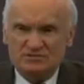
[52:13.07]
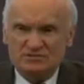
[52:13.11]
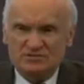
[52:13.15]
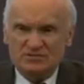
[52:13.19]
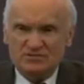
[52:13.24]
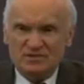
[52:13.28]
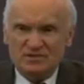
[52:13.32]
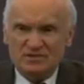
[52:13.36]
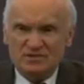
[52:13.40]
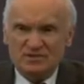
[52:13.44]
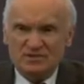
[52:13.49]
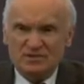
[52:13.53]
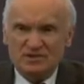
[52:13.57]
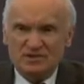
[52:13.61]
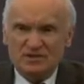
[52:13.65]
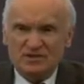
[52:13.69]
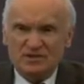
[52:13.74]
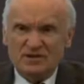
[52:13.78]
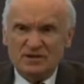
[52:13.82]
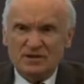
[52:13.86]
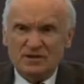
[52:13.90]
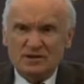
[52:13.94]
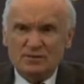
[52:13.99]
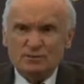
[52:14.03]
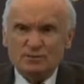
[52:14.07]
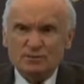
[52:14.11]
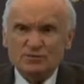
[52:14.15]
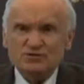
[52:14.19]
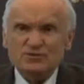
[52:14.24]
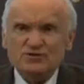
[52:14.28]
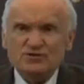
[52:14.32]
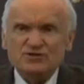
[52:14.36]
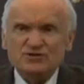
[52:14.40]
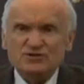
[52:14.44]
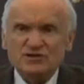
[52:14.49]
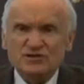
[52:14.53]
this natural
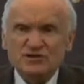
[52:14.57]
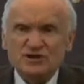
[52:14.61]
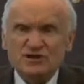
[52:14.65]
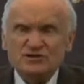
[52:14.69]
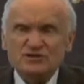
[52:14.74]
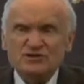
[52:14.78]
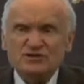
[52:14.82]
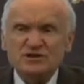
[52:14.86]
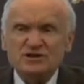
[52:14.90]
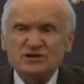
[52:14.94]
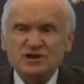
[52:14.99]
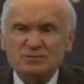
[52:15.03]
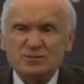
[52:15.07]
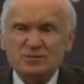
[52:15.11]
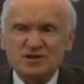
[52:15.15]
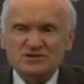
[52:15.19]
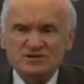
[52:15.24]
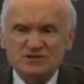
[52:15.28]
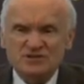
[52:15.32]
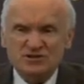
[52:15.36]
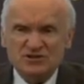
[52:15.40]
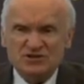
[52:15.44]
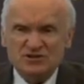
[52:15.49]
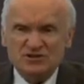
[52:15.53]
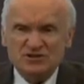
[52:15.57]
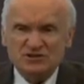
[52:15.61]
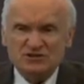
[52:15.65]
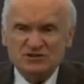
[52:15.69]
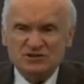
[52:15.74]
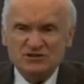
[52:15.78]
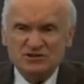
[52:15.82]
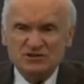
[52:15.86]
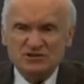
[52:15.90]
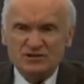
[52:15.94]
emotion,